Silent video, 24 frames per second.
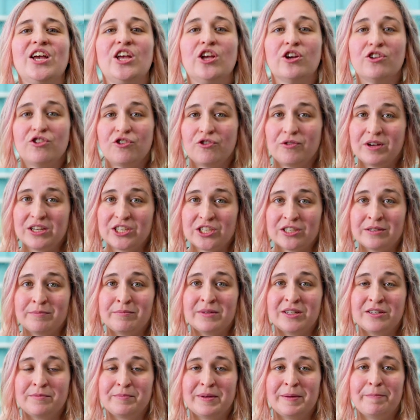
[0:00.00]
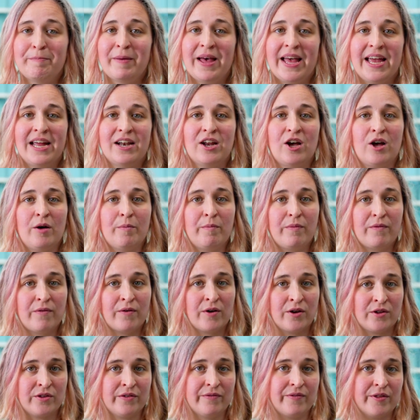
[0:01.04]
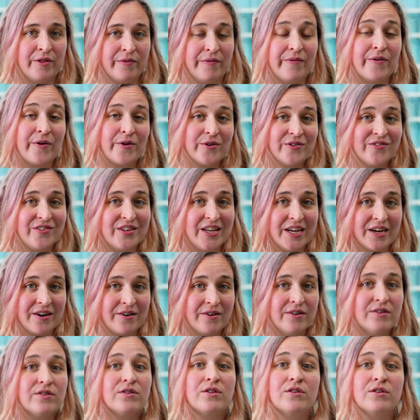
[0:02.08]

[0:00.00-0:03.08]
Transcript: Your tuition must be paid up front for the first year,